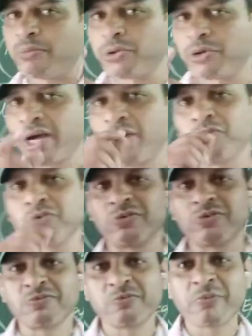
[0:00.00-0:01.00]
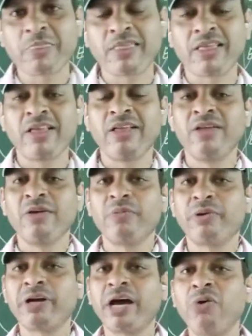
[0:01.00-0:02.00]
Pronoun.
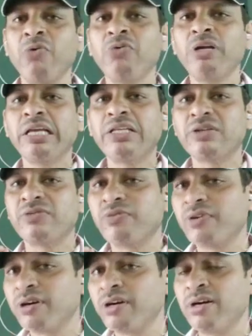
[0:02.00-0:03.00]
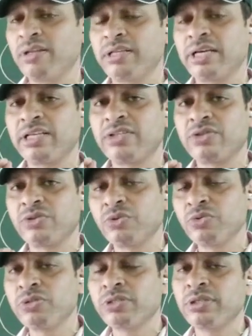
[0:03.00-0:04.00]
Pronoun is a word that is
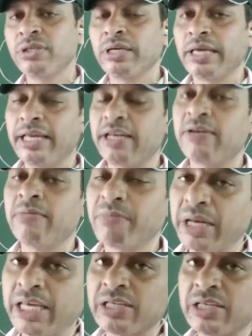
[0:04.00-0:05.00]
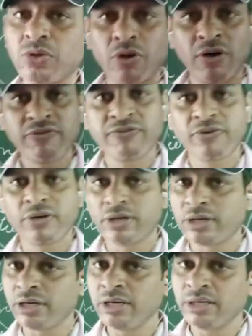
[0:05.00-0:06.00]
used in place of
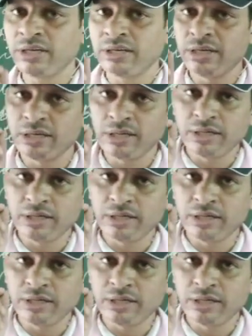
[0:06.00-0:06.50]
a